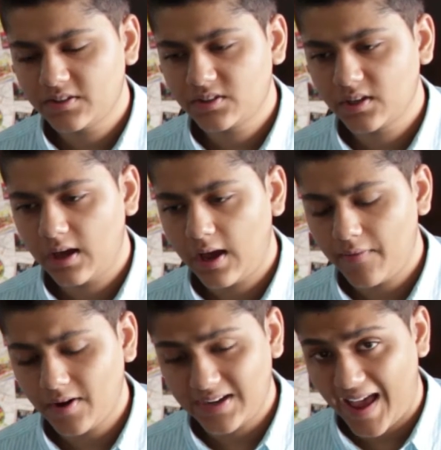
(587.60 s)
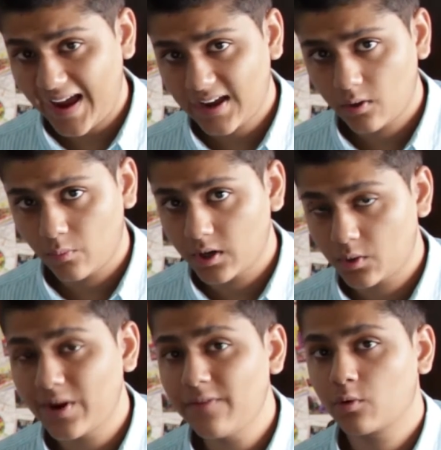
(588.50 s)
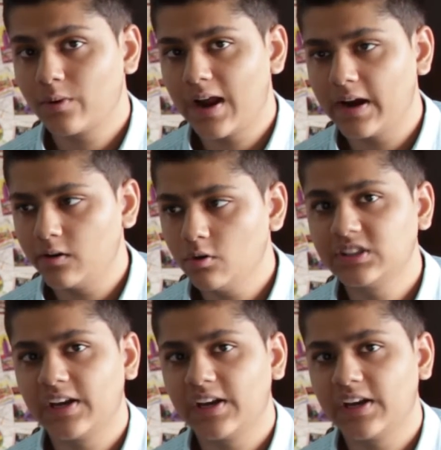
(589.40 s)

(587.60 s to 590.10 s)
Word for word: it's uh, having a DAC 24192,